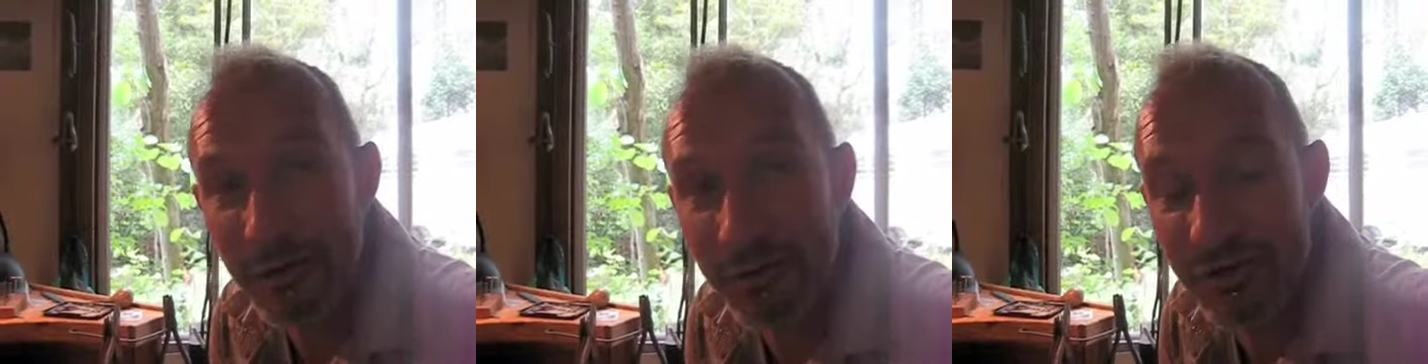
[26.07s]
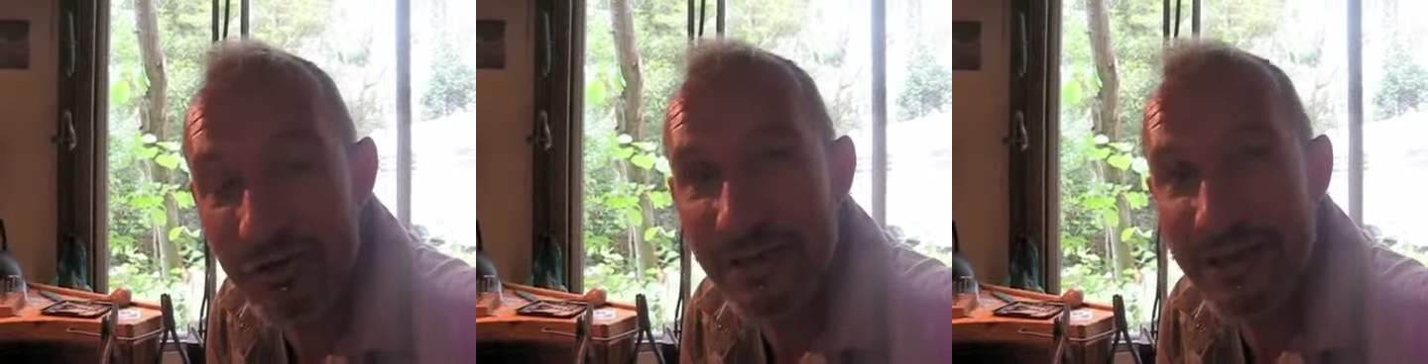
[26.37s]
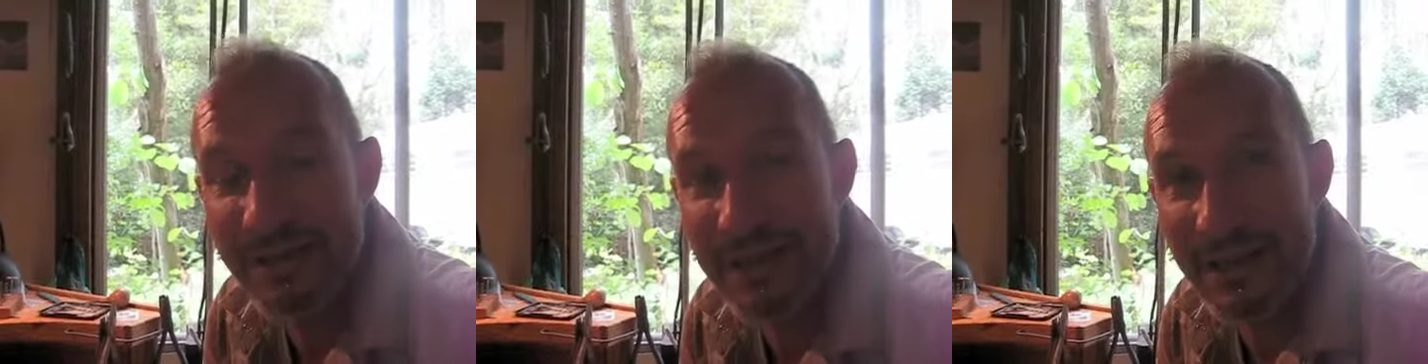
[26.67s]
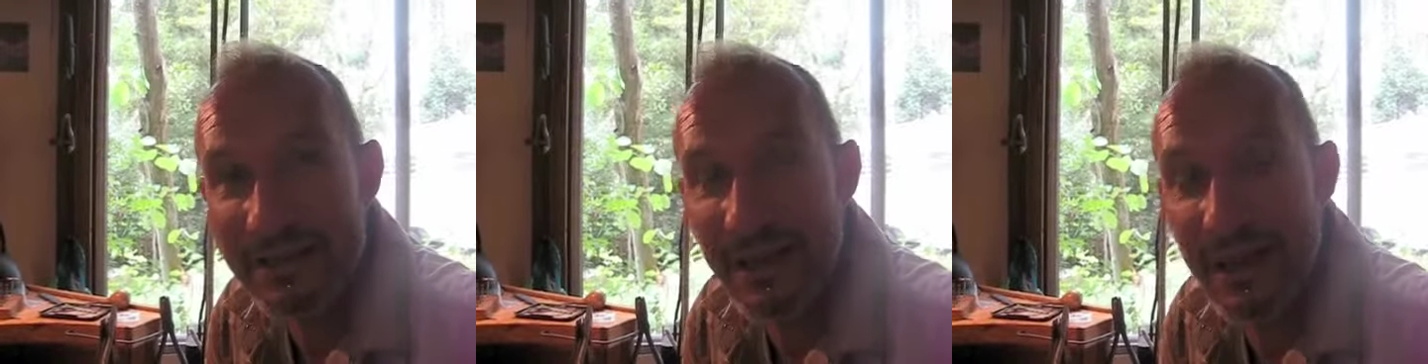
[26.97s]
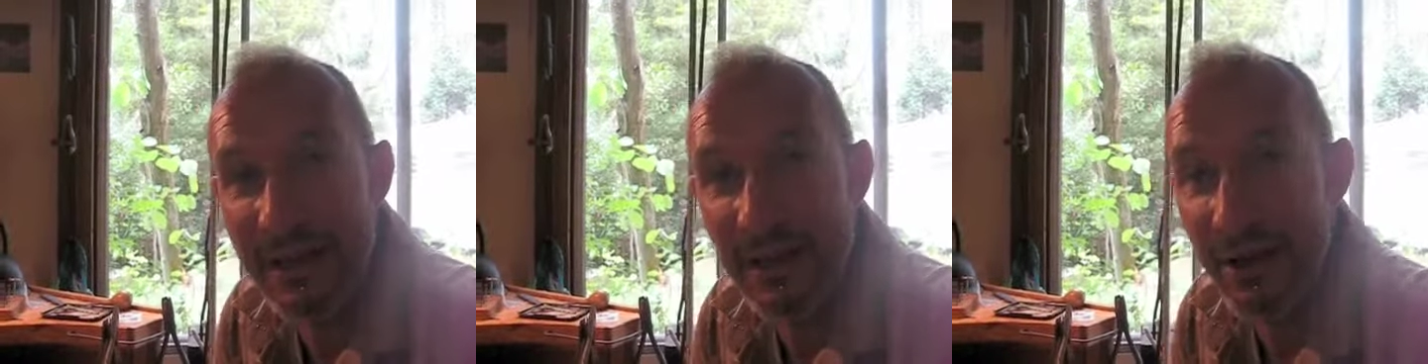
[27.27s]
It was all a success,
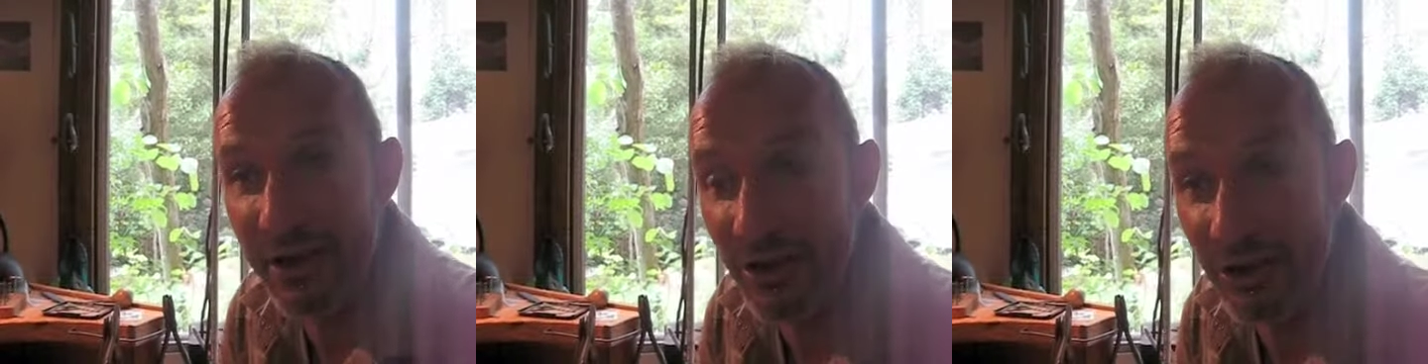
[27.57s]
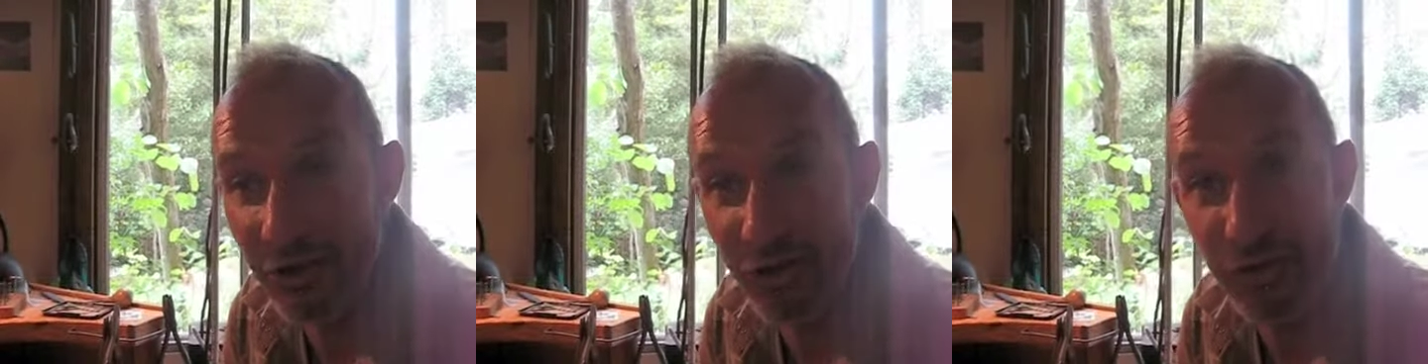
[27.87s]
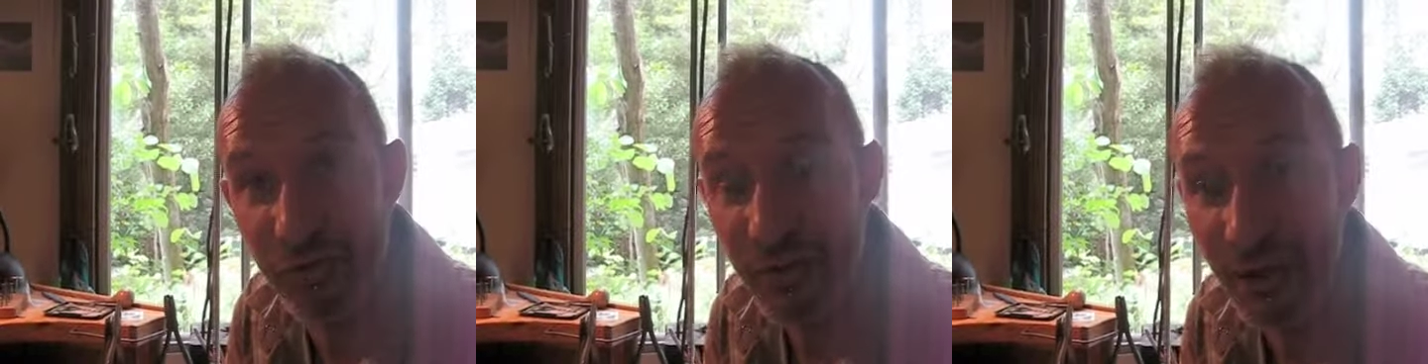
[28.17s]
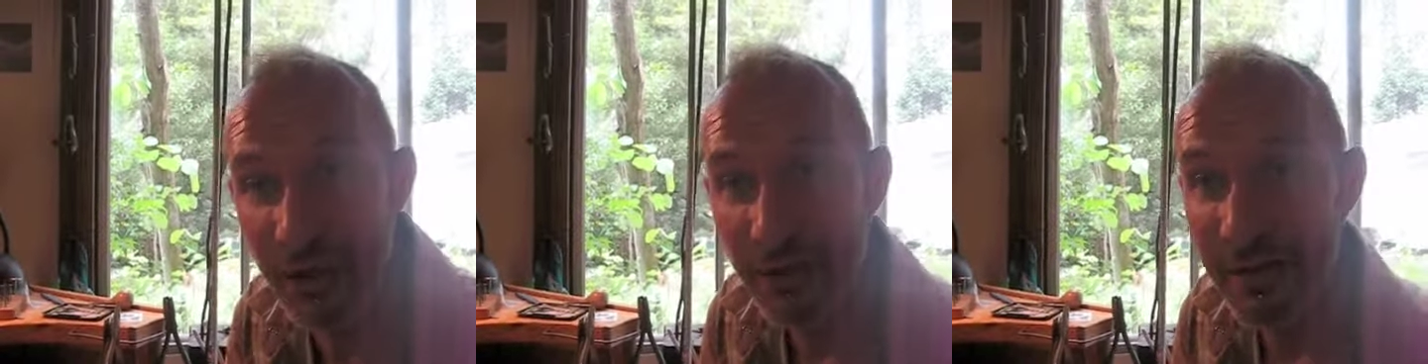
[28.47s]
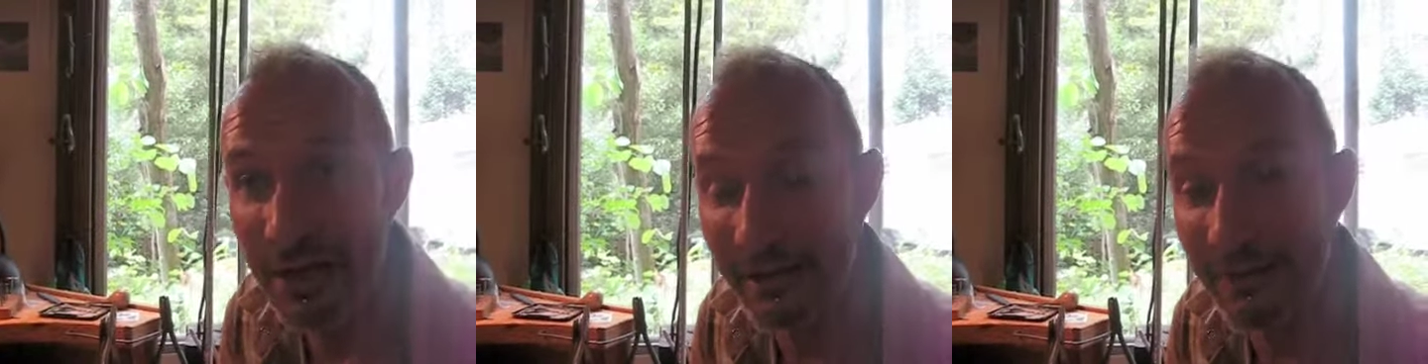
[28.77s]
and then I got it to
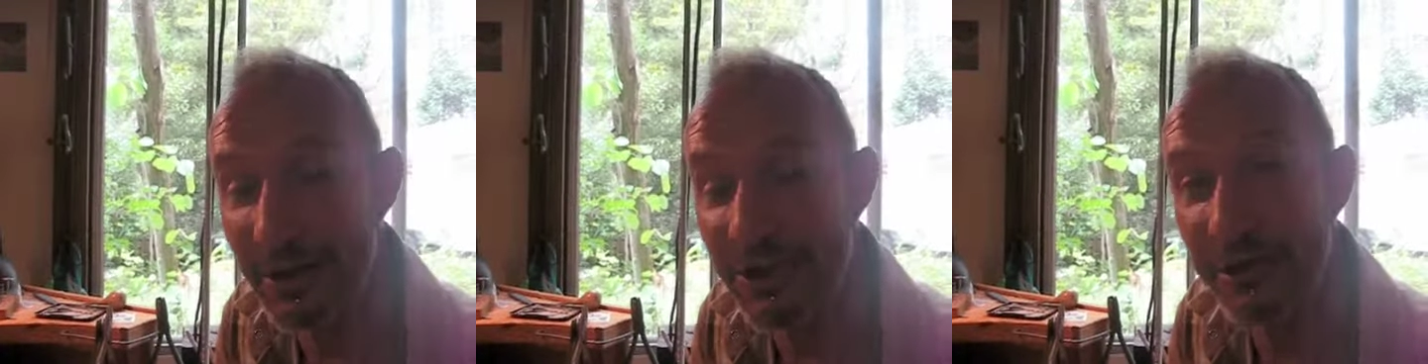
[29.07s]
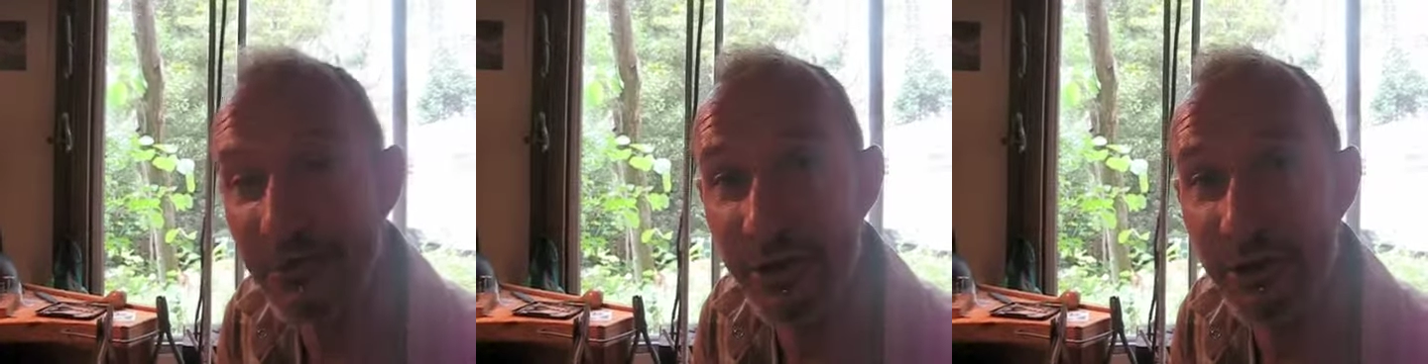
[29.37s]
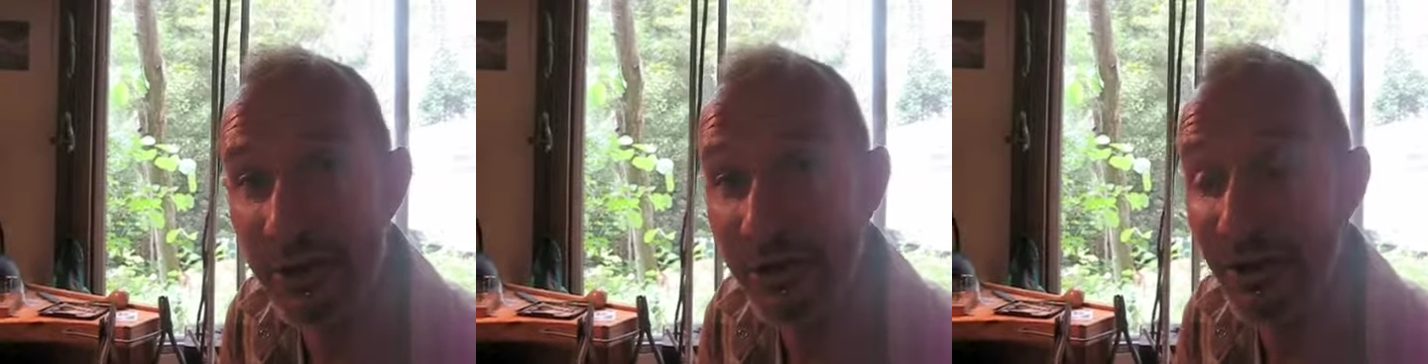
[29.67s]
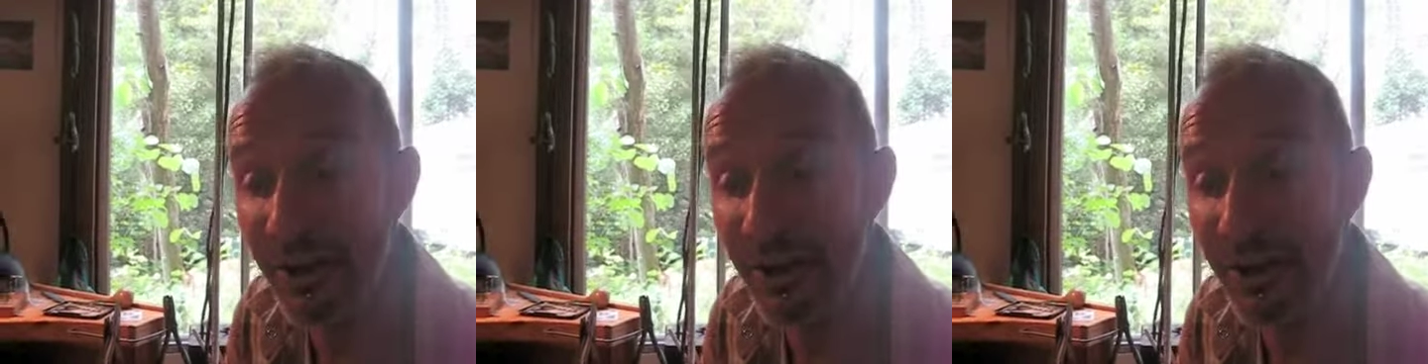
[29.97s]
the exhibition, which was